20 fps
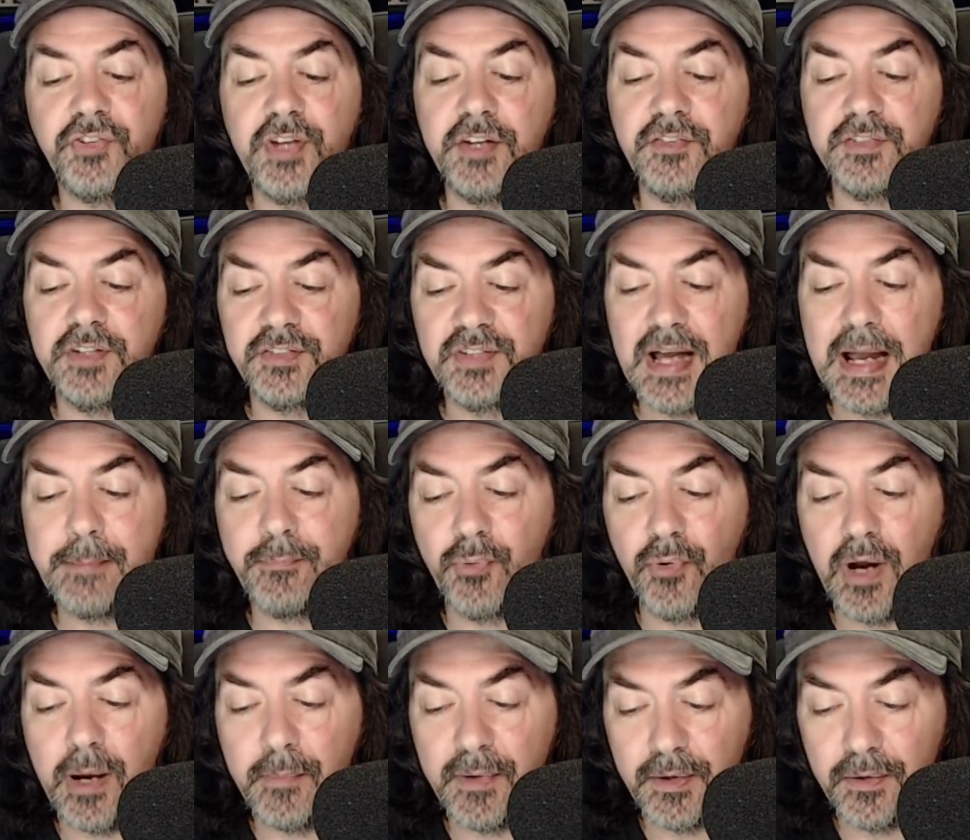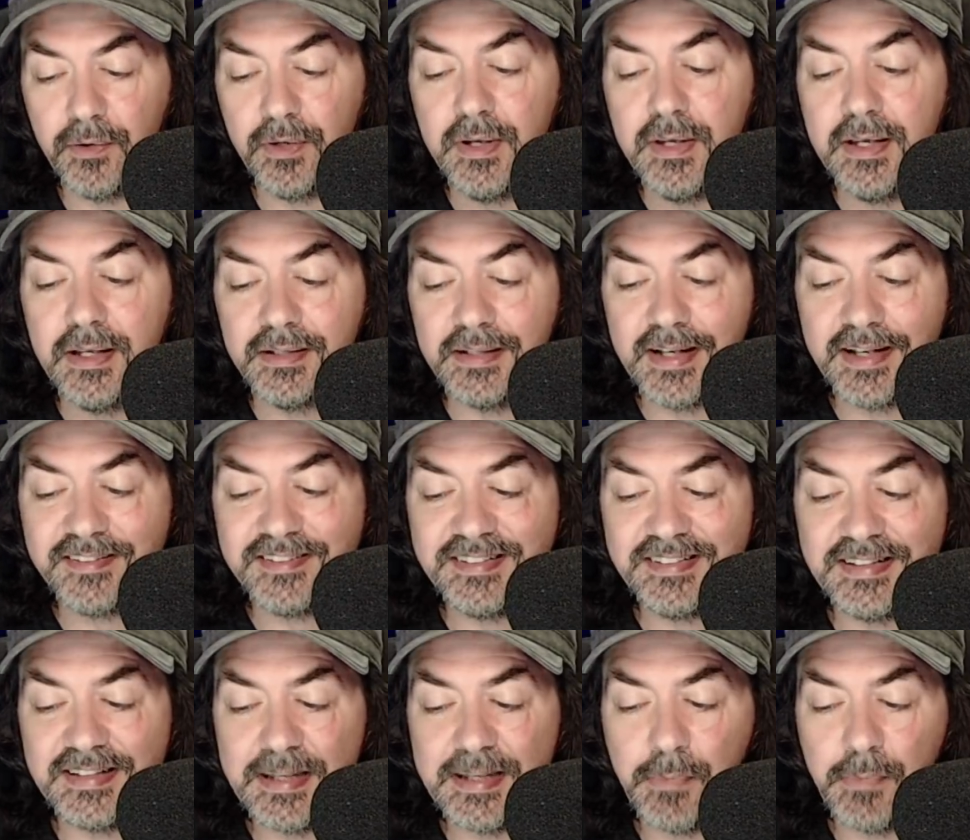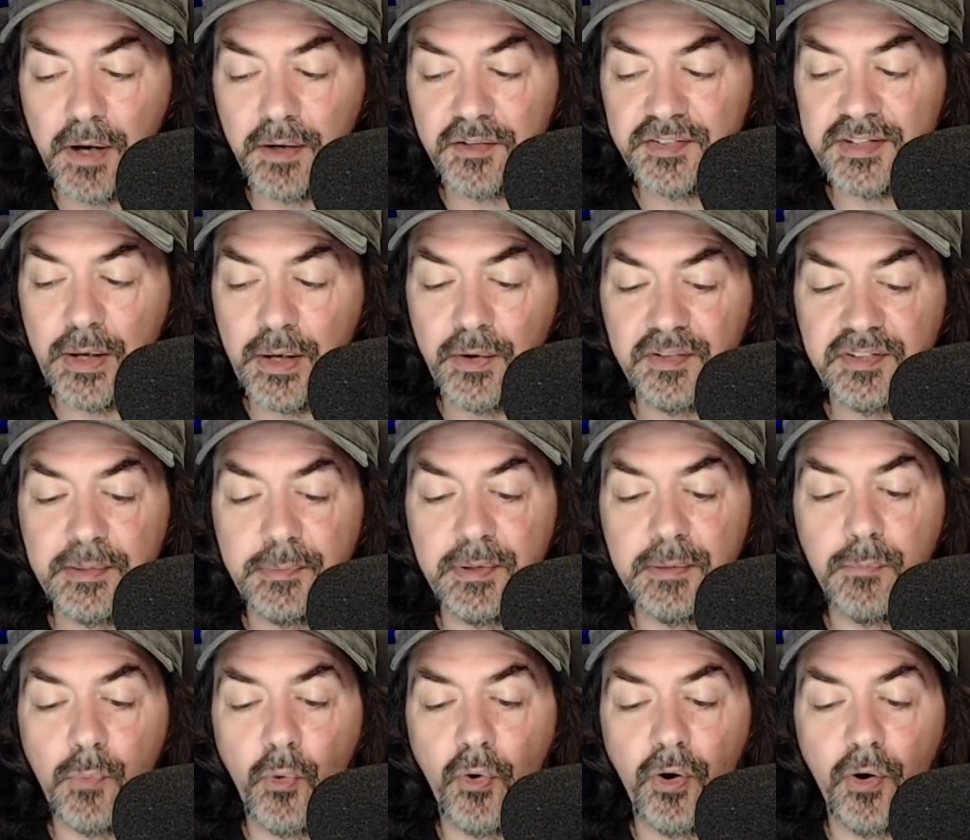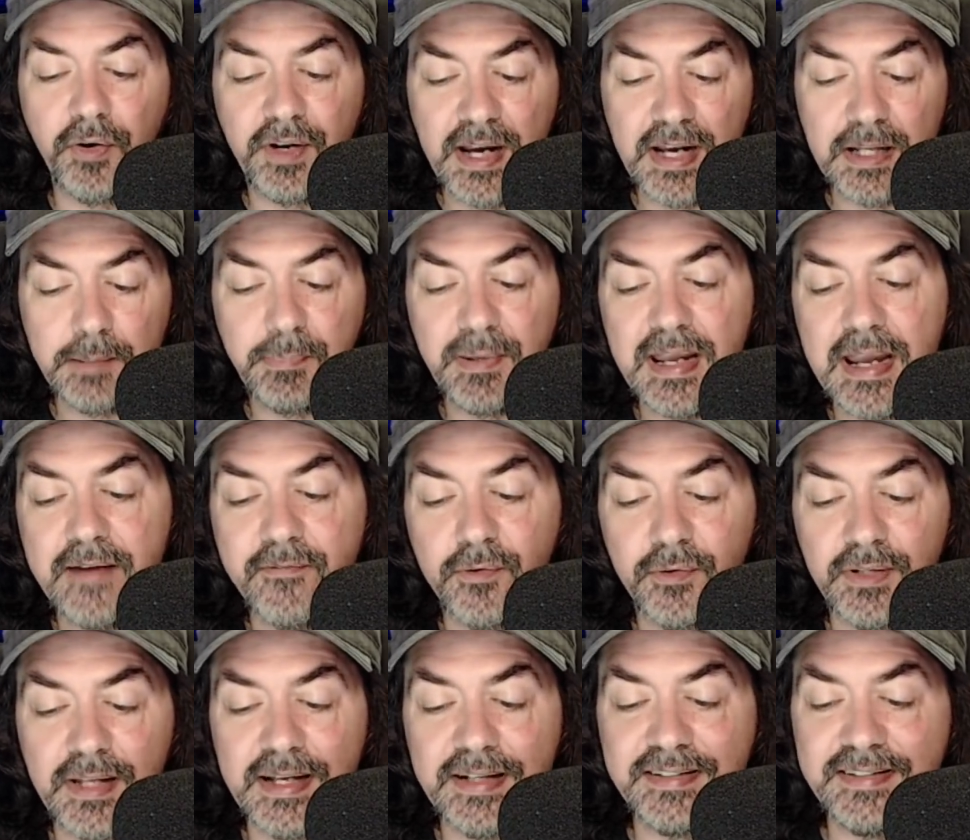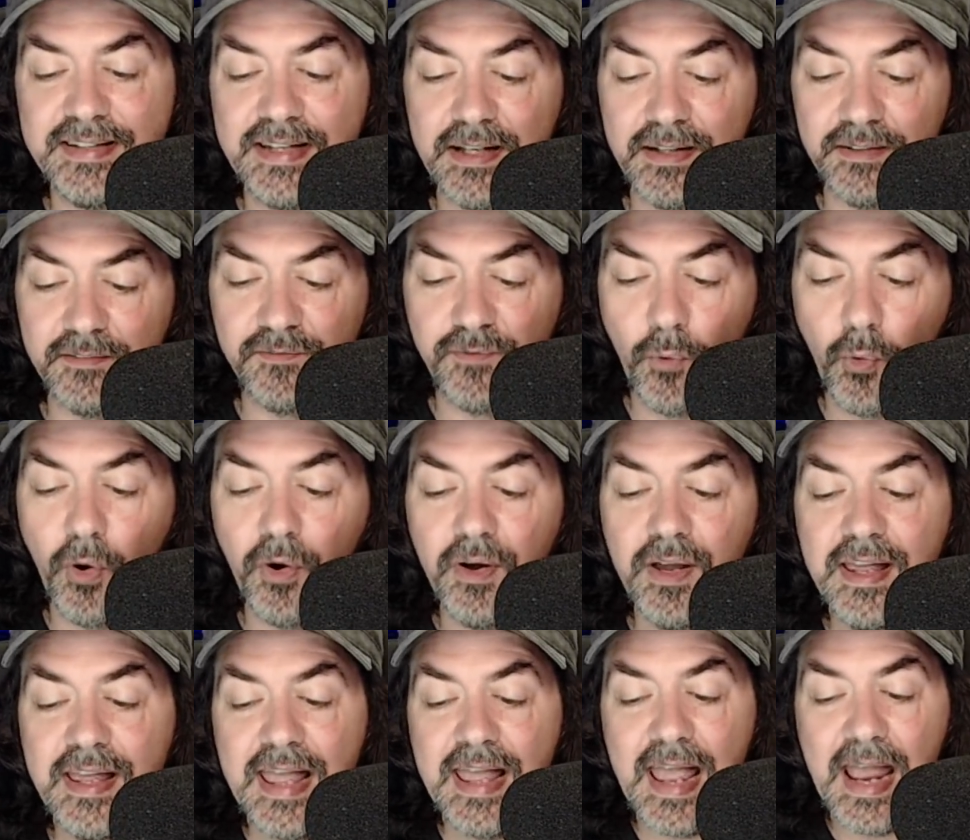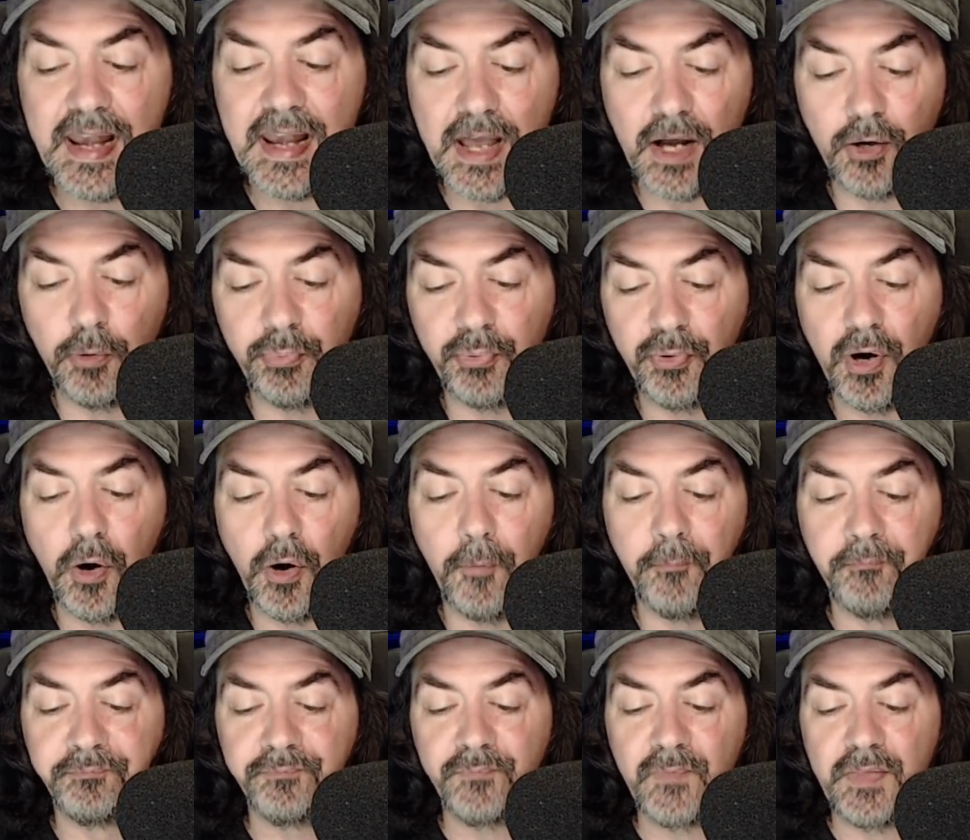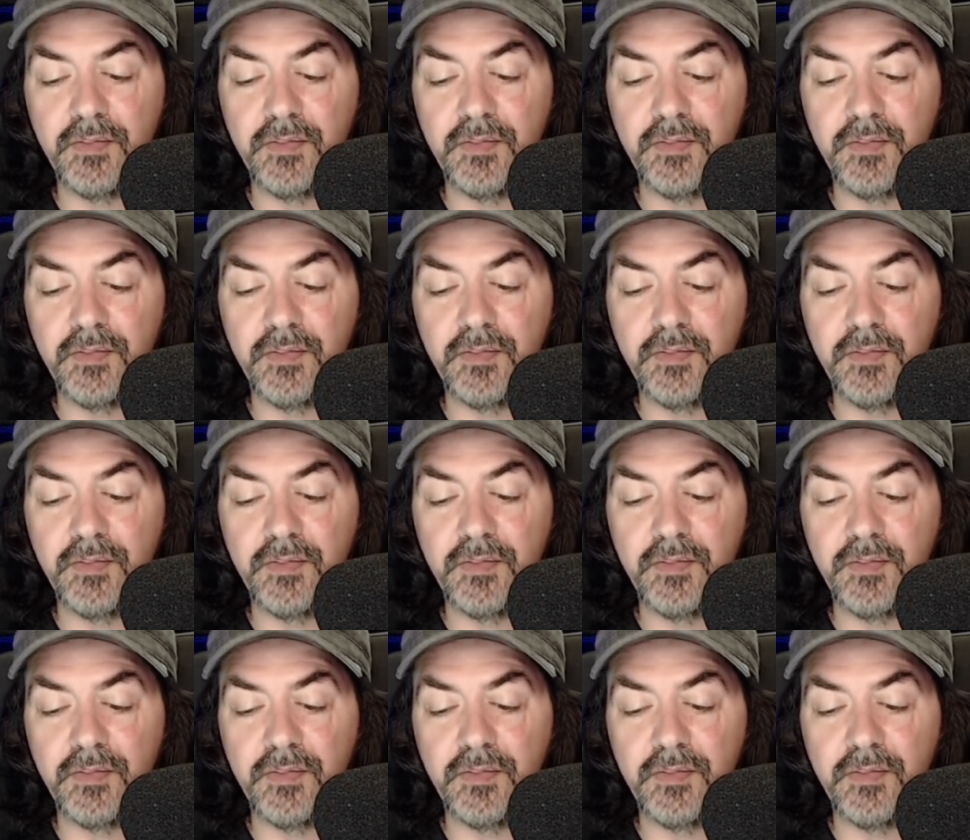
When changing the time parameter, legacy delay models now exhibit a more organic behavior like DL4 and Echo Pro.